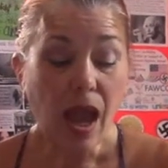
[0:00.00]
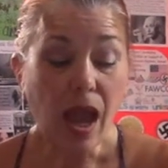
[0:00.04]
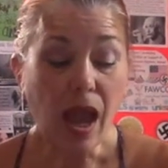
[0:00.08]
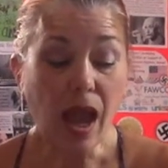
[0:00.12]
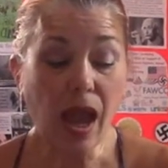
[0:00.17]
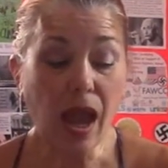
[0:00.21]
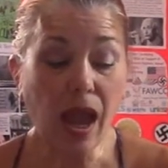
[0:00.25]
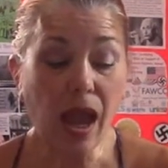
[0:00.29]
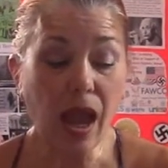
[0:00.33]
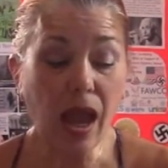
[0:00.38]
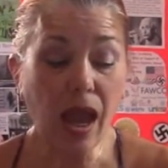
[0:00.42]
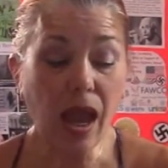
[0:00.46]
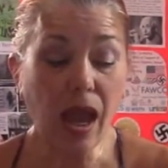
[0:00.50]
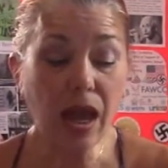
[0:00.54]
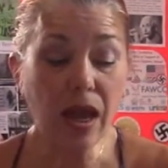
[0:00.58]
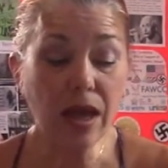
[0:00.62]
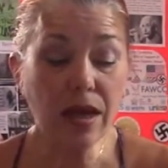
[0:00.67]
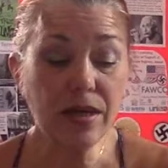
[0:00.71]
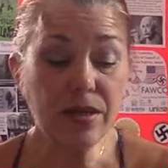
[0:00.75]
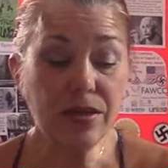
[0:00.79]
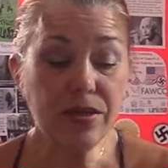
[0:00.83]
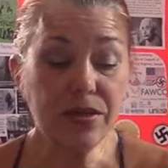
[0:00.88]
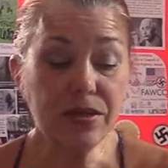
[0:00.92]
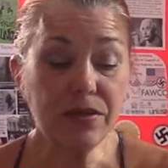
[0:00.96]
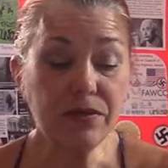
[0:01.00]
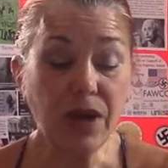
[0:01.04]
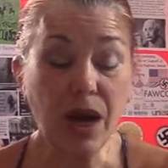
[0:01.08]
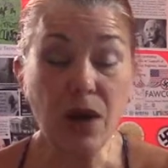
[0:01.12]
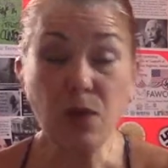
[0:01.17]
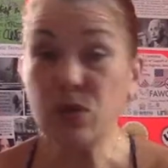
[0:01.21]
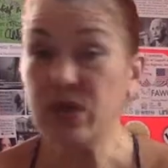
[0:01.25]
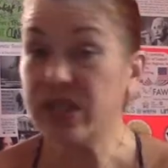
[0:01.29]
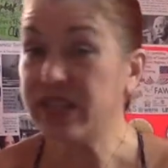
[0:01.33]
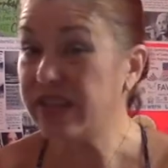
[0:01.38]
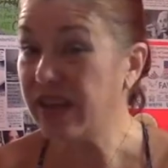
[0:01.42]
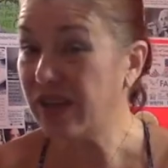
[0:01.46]
And that
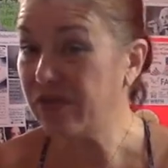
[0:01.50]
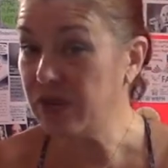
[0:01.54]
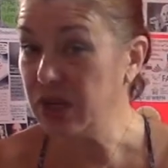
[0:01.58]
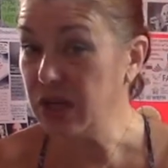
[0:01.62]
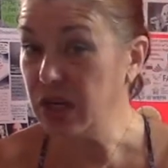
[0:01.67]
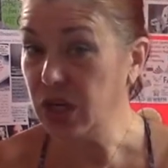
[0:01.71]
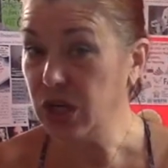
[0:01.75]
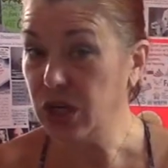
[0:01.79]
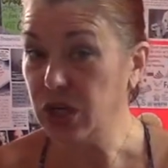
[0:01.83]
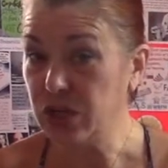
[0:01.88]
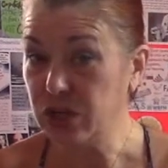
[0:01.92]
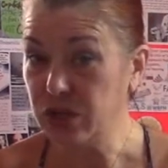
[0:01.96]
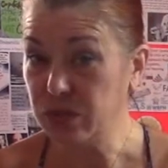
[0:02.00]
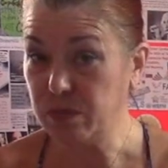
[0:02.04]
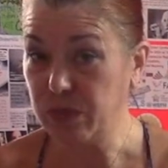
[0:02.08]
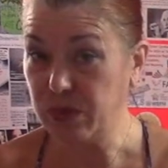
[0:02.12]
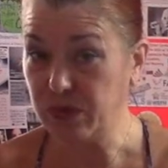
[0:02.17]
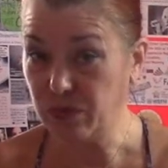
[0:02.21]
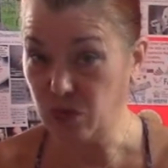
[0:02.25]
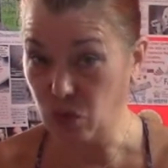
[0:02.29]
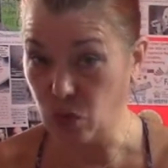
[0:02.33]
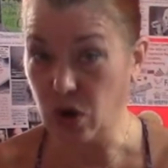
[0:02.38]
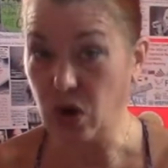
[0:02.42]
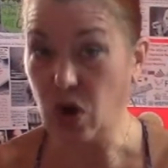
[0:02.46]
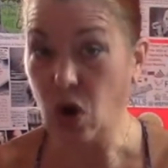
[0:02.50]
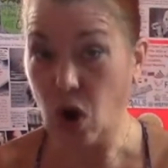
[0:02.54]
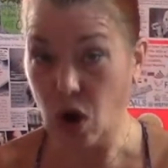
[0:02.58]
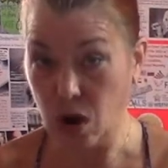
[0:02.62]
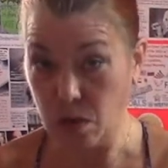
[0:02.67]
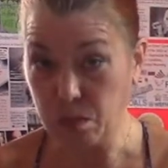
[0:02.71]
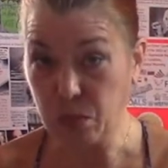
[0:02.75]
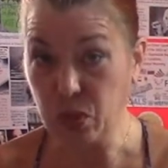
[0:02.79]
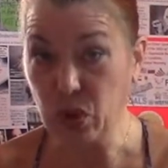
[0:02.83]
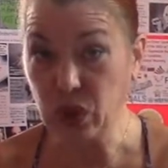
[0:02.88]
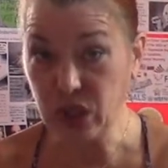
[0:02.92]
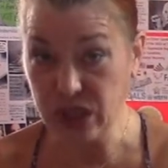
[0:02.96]
was 7 years before
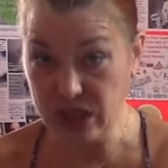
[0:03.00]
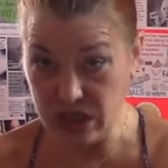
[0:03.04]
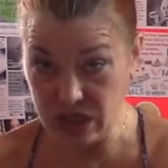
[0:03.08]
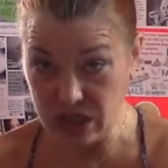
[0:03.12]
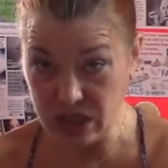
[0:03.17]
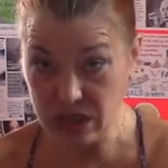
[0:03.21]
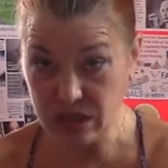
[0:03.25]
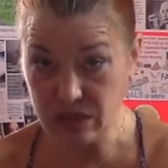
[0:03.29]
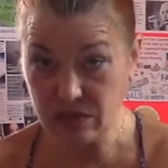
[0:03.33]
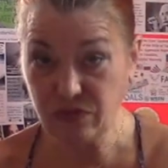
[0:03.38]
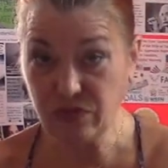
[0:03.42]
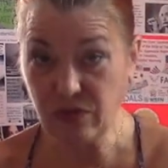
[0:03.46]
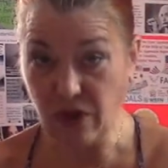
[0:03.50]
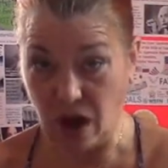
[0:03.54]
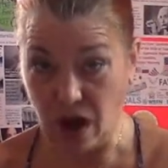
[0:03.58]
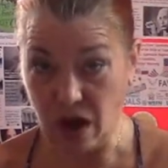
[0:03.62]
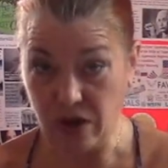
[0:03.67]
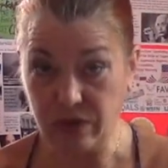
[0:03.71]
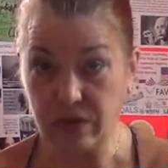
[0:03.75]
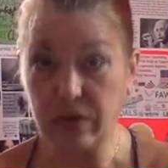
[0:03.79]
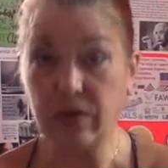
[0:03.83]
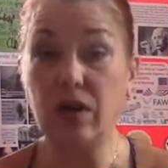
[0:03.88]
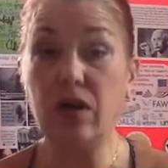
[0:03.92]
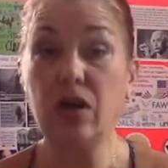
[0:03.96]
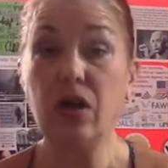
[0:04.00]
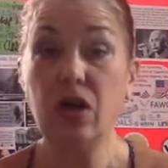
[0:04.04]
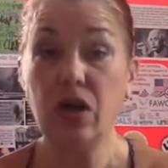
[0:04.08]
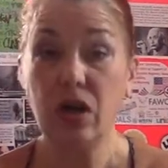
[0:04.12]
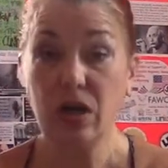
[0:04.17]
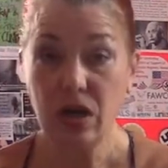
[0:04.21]
Harper Lee's father